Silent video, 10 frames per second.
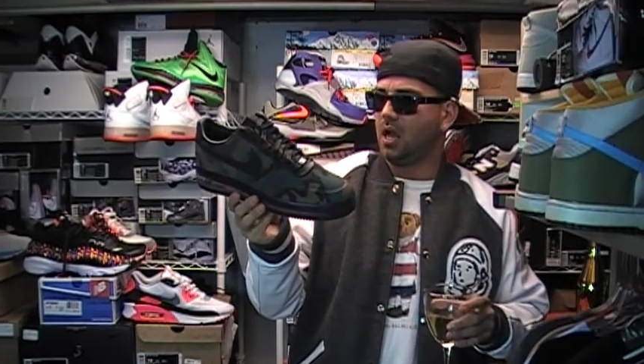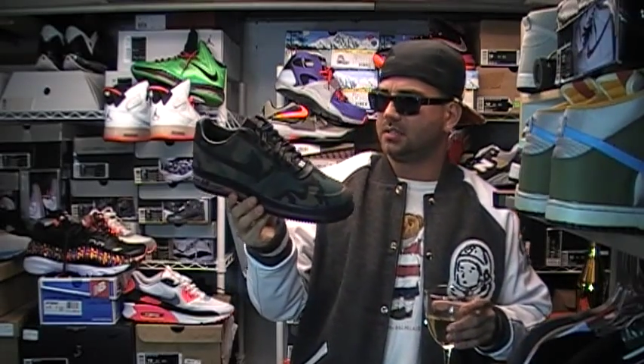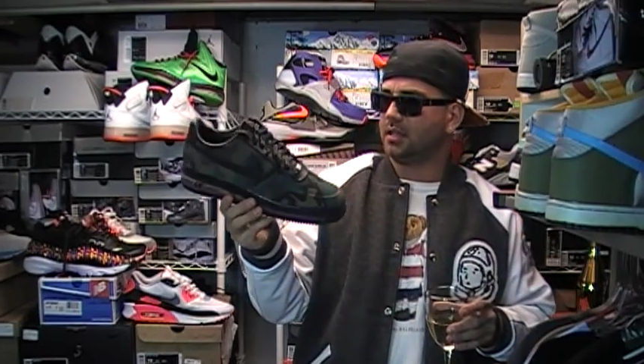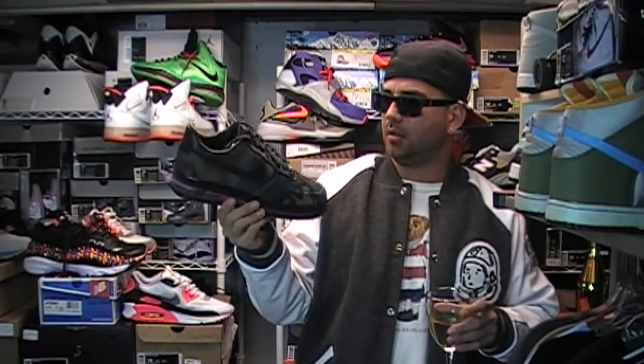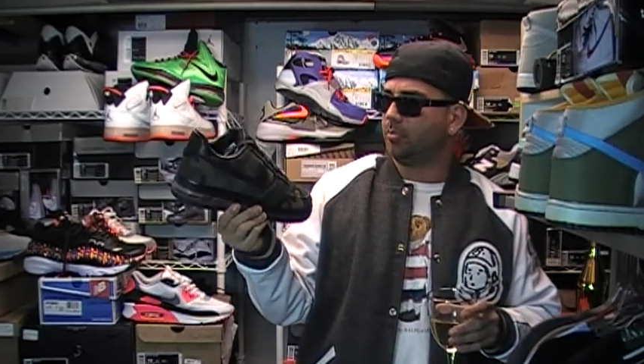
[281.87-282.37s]

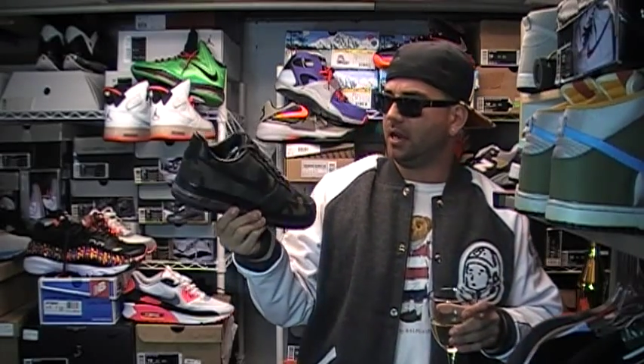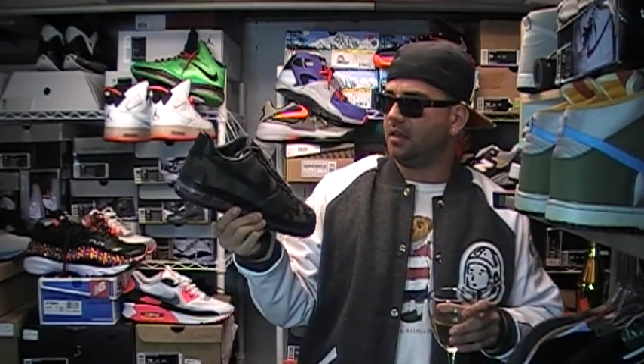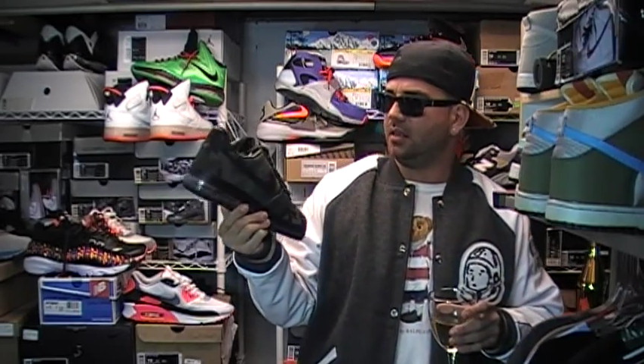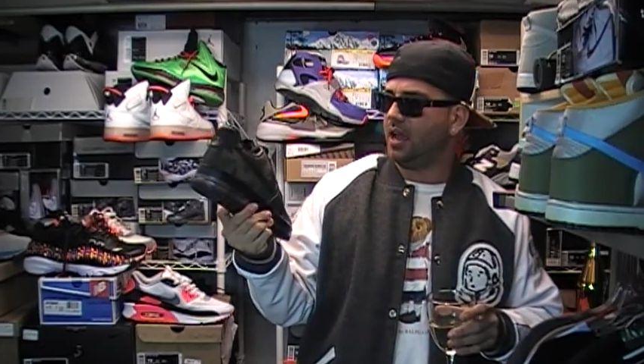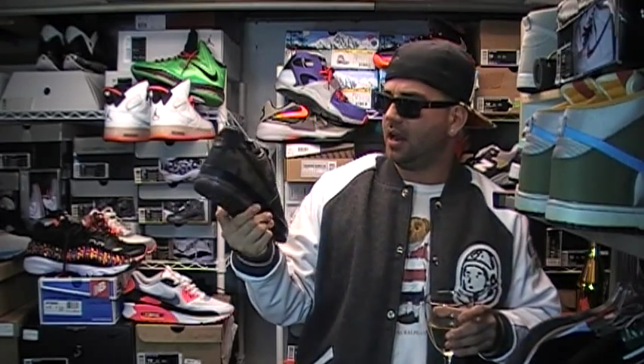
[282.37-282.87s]

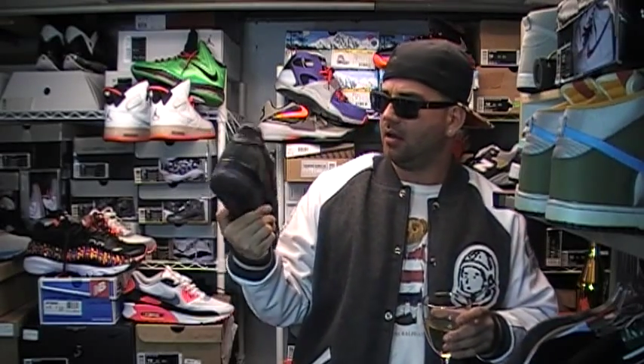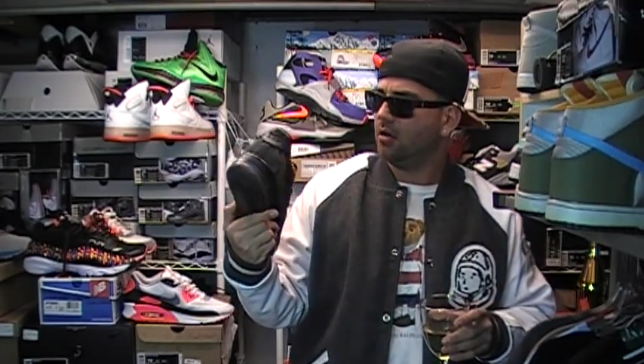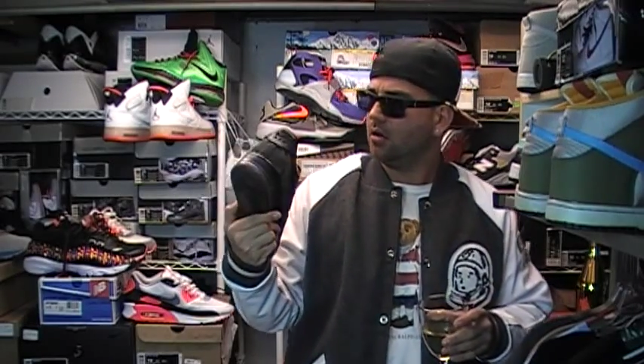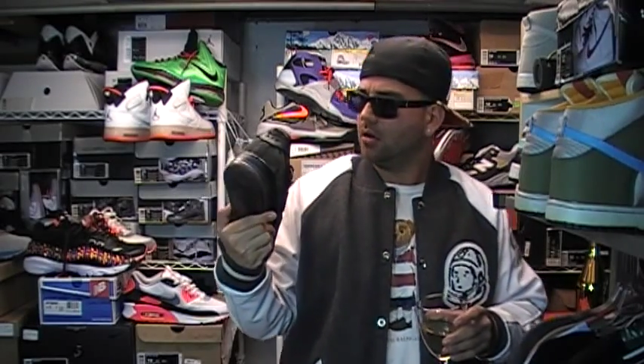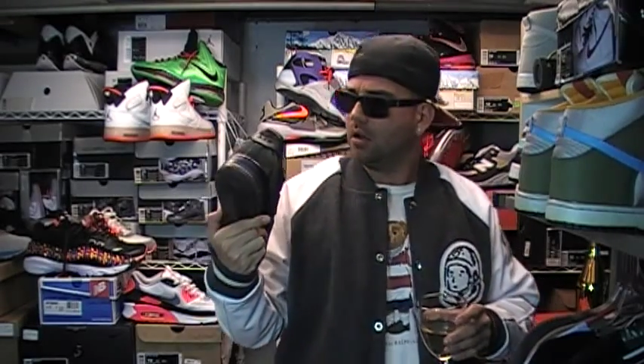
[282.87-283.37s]
celebrating their
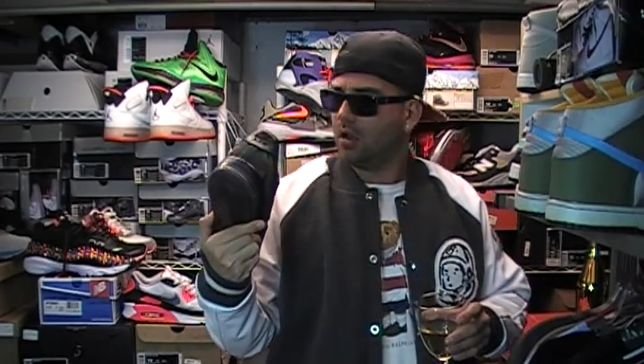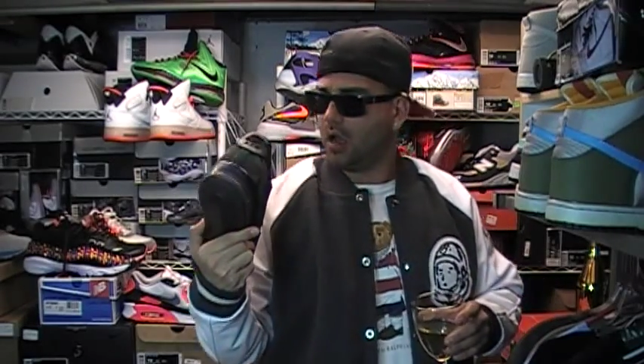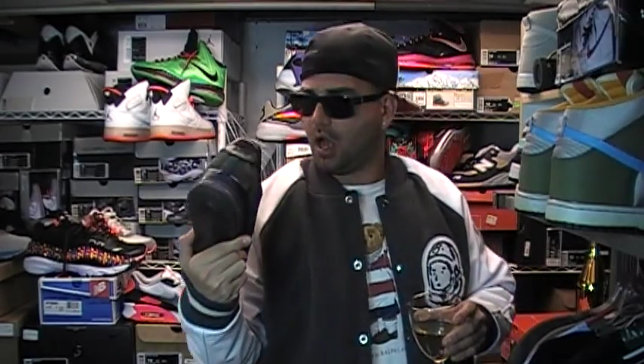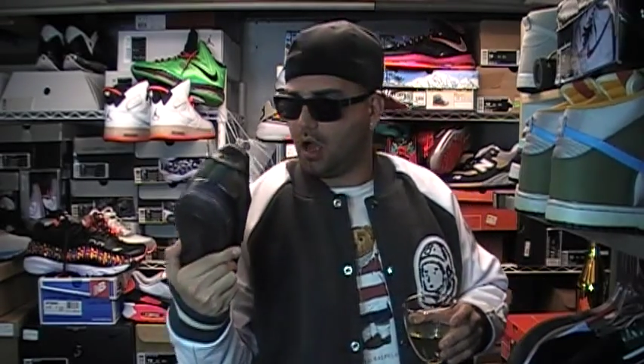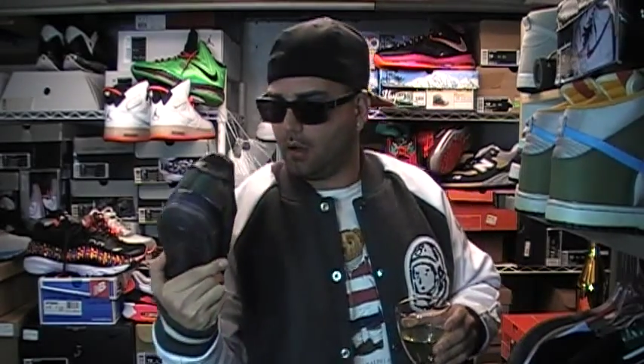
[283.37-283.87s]

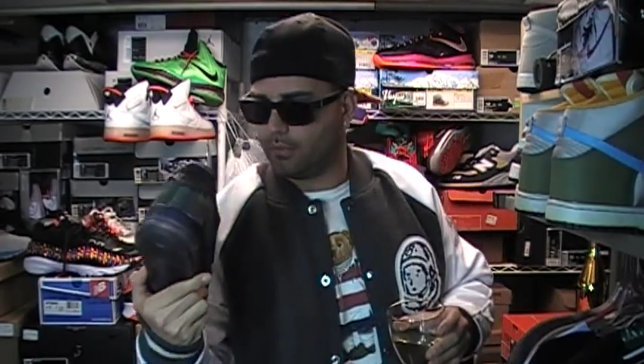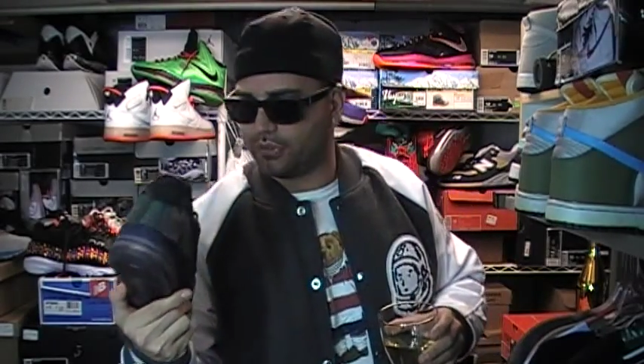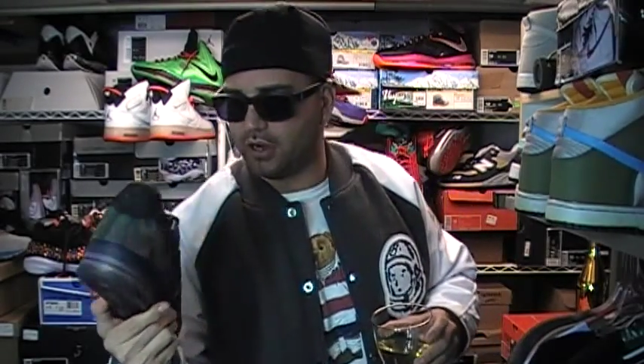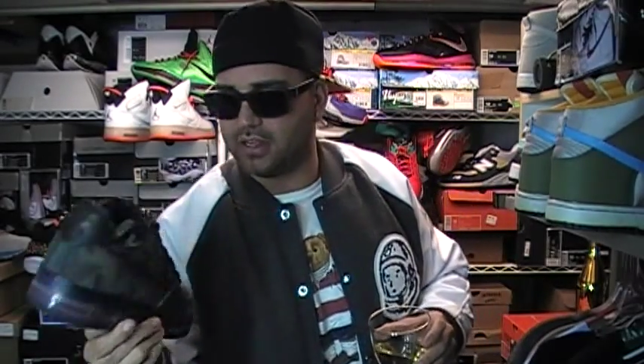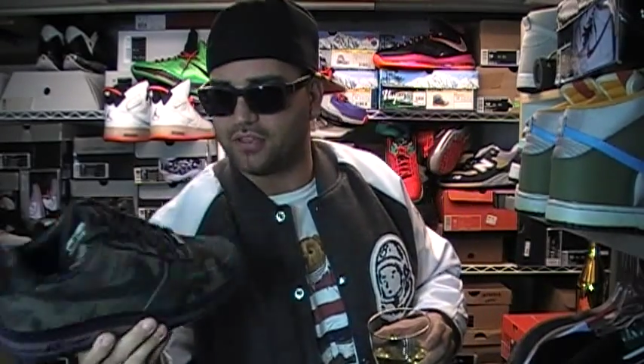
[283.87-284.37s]

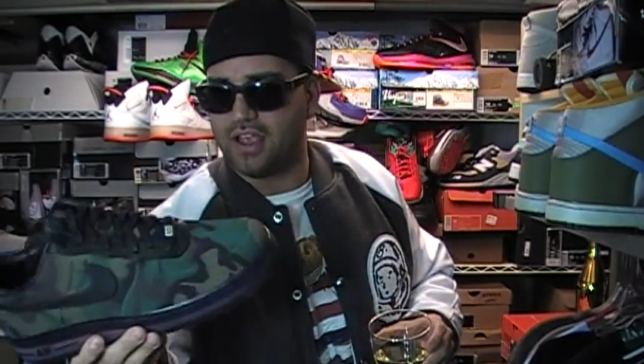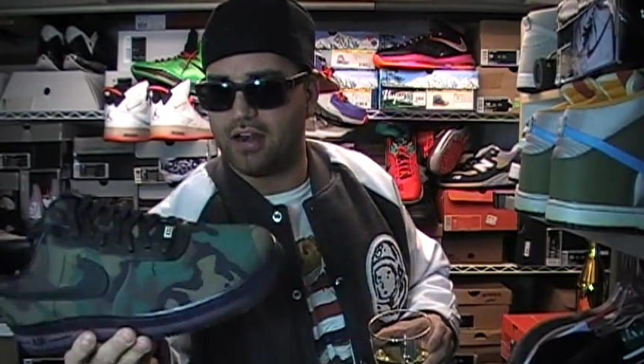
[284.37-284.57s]
30th